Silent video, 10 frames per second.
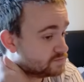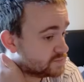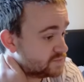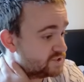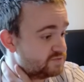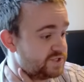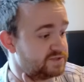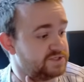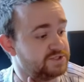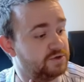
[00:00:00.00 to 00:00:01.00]

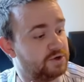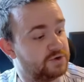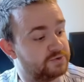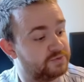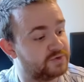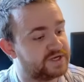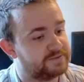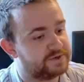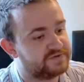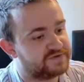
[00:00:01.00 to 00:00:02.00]
It's not horrible getting
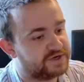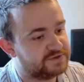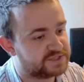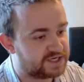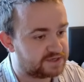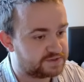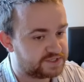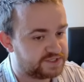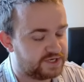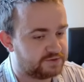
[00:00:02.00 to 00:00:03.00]
both of those down. It
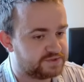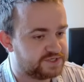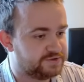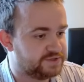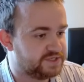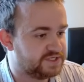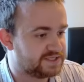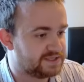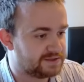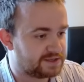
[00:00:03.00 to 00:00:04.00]
can help deal with these
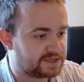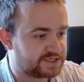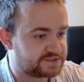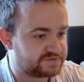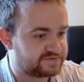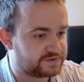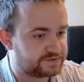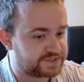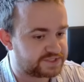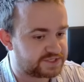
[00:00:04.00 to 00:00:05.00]
little guys on
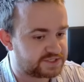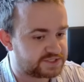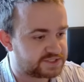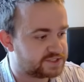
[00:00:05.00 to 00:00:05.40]
following turns.